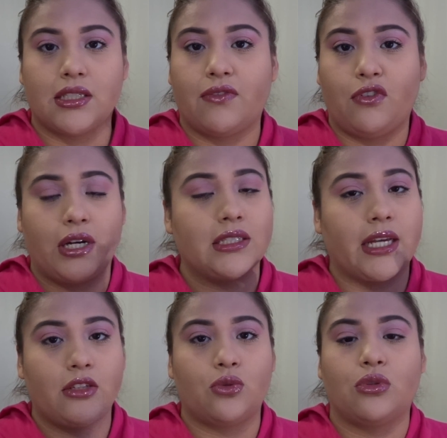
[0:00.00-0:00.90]
If you guys
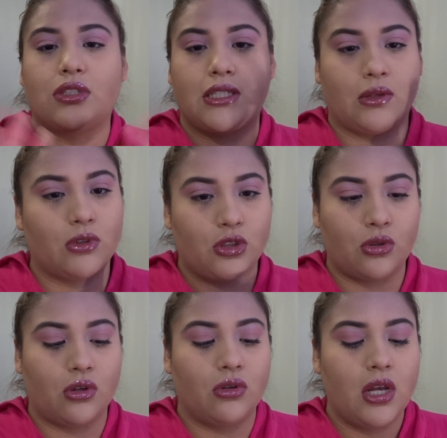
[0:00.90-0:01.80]
like Duo, stick with
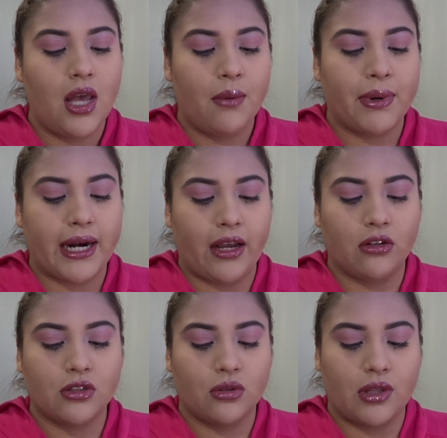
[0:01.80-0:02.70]
Duo, but I
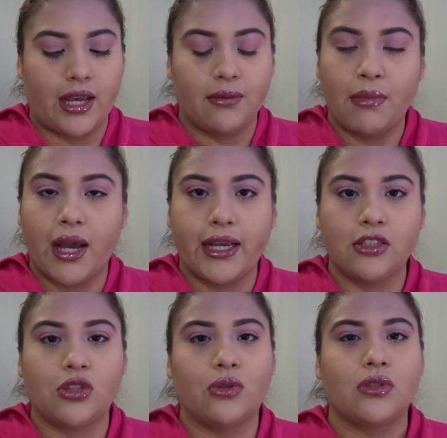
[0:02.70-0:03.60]
also like mine.
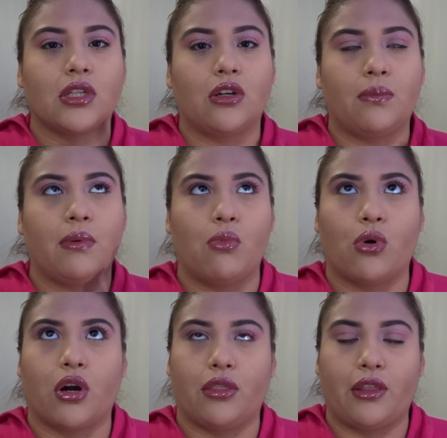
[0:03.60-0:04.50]
Duo is a little bit
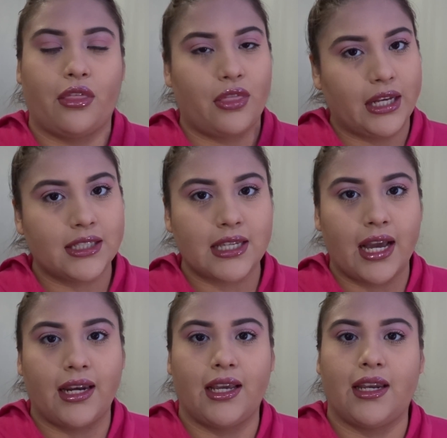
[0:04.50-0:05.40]
more on the thick
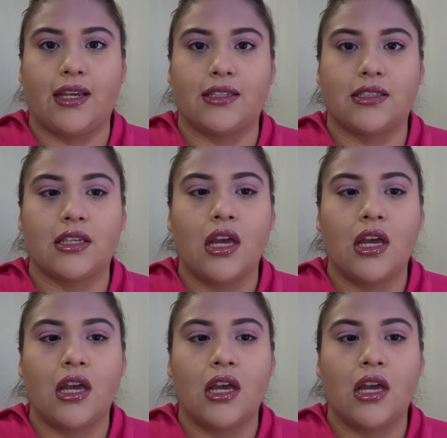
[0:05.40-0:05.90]
side. It is